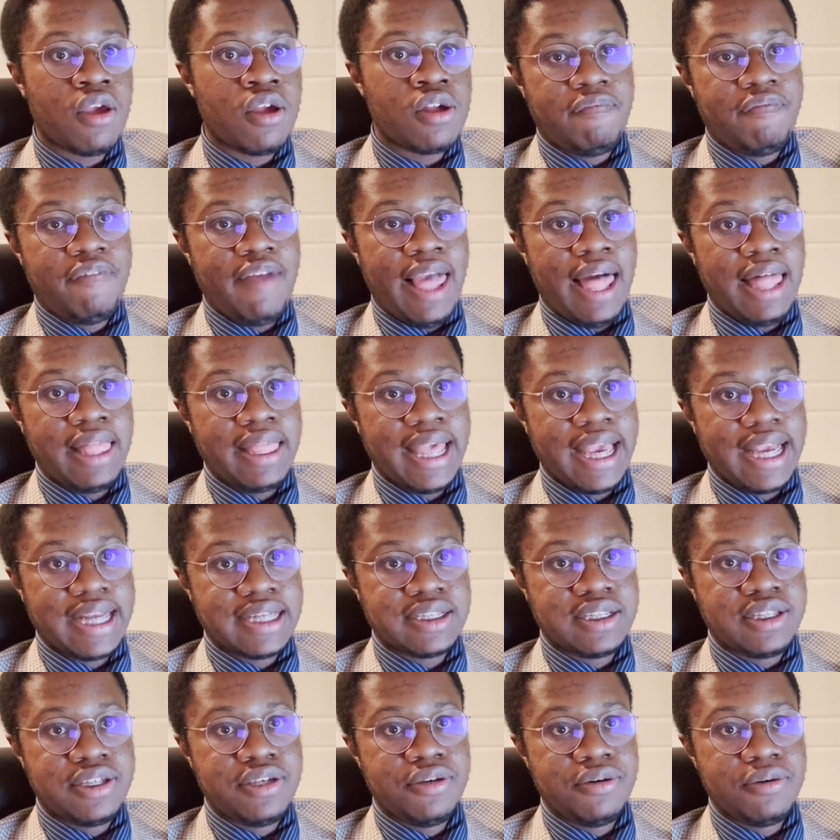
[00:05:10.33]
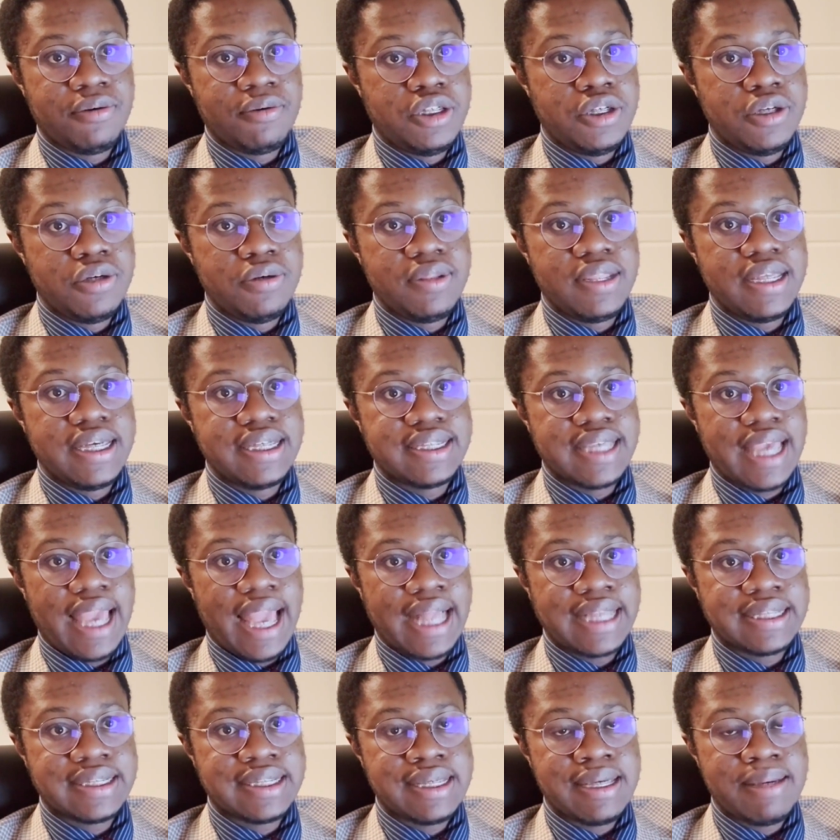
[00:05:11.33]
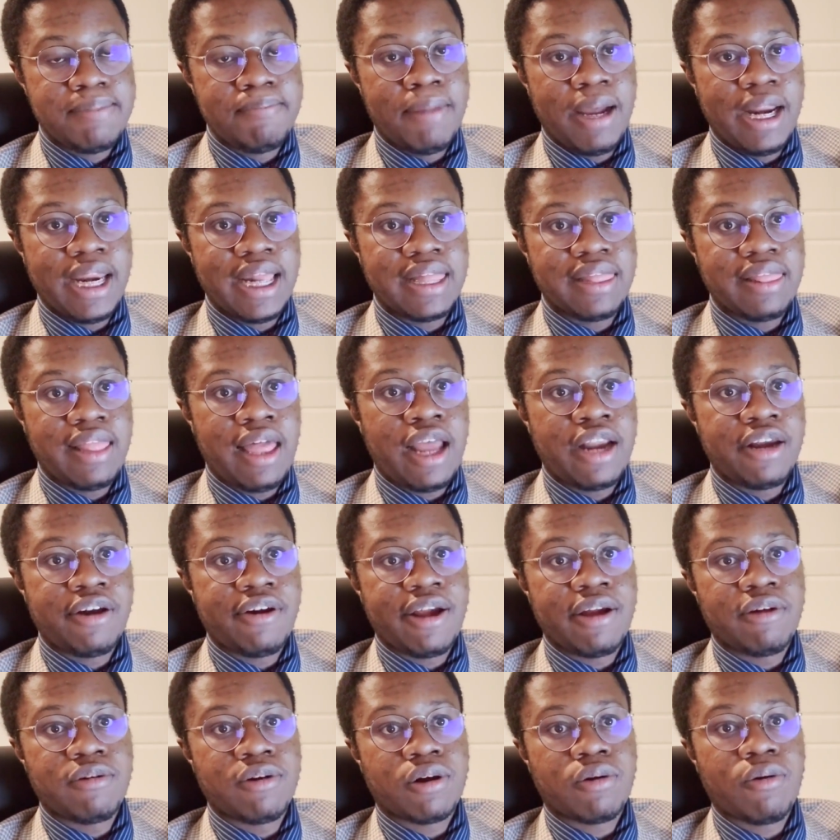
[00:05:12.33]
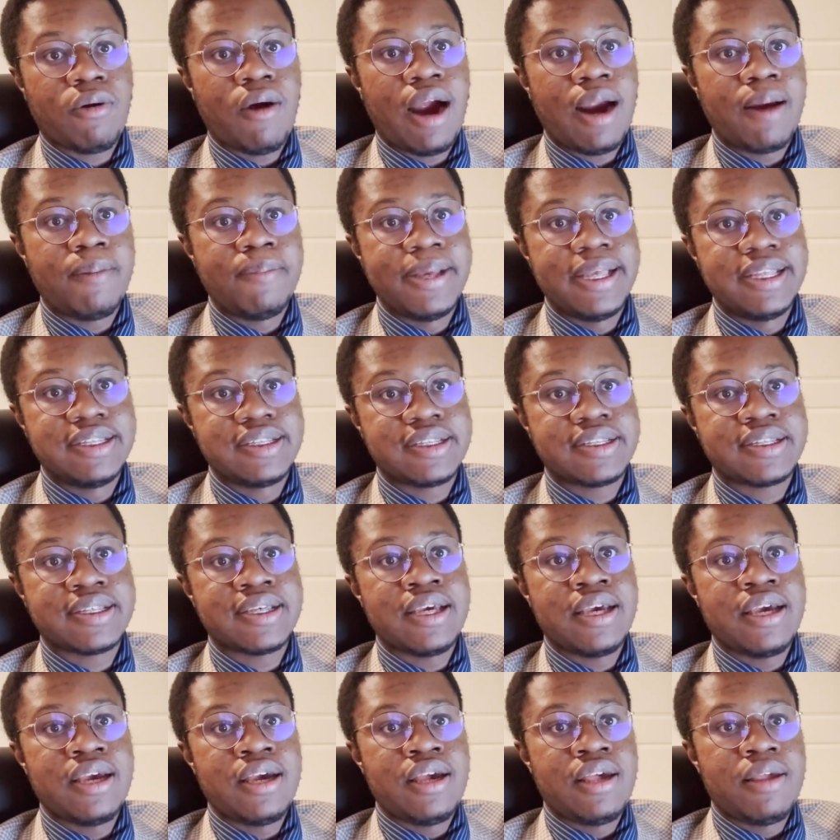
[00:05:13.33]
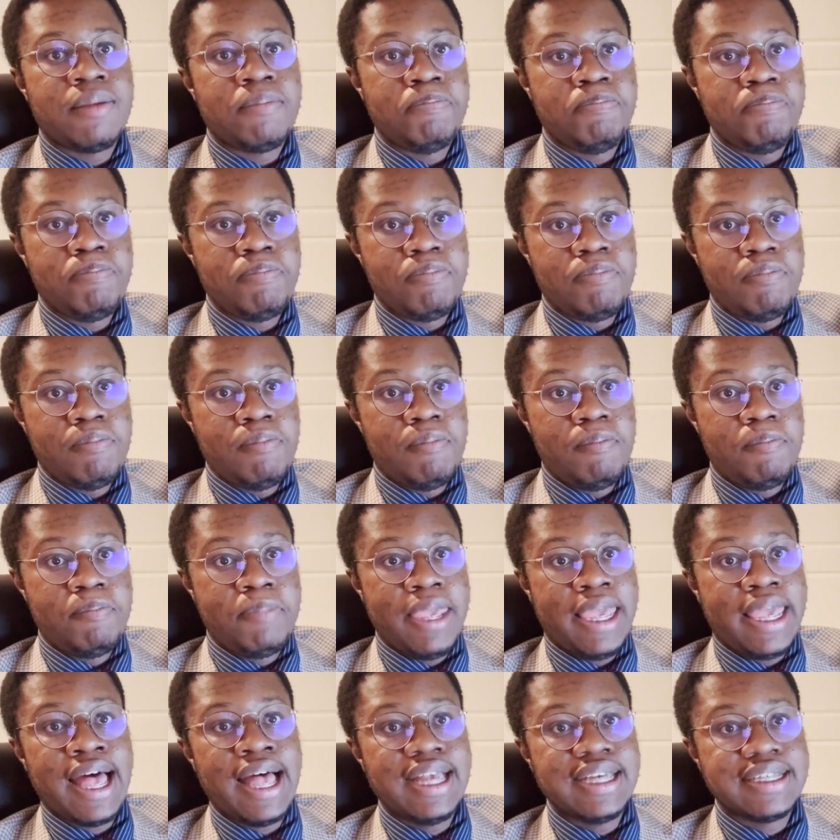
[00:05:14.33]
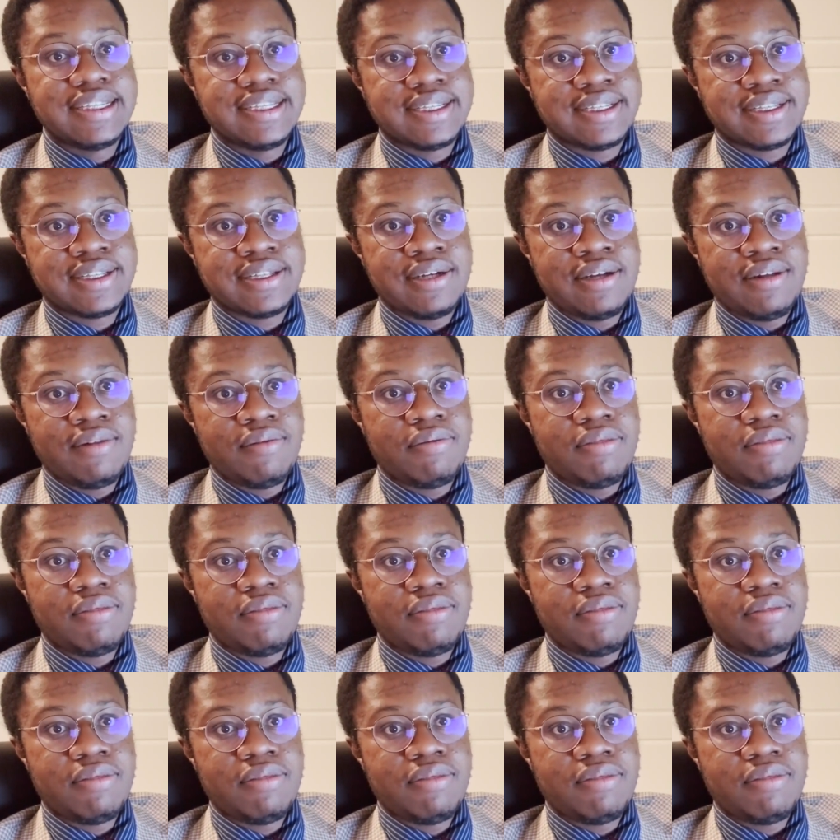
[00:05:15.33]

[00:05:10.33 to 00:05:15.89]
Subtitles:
failing to do these anti-money laundering requirements because